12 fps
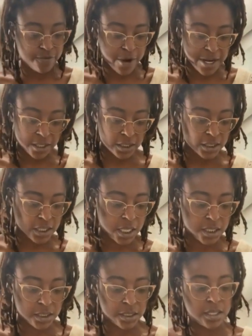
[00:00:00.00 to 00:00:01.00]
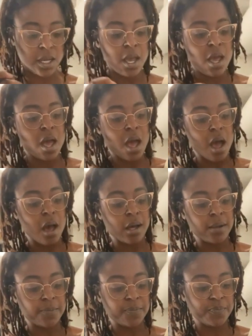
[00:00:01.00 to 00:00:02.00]
Frankincense,
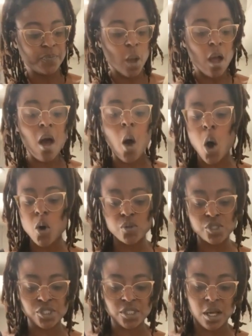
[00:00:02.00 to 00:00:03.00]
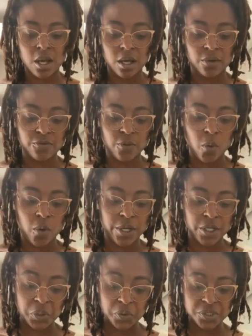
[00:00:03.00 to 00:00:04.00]
a host of
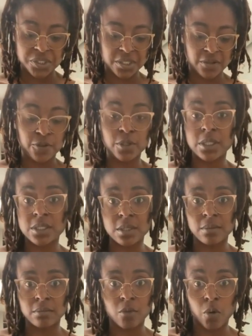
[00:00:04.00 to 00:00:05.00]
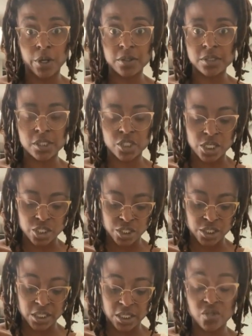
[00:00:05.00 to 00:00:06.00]
oils. If you need some oil
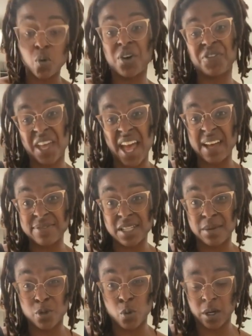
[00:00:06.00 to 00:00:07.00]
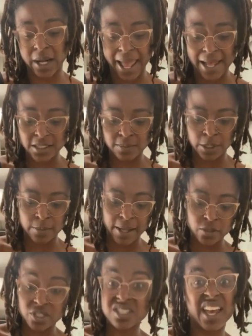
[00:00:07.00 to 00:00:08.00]
suggestions or if you have some you want to ask me
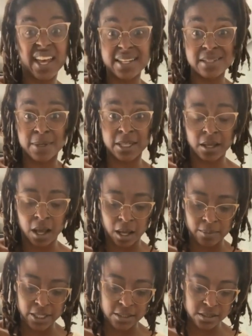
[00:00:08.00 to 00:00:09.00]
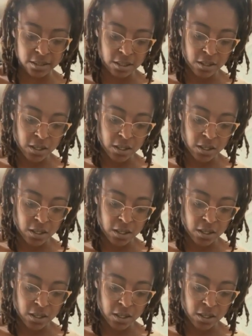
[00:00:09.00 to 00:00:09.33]
about, just ask me in the comments.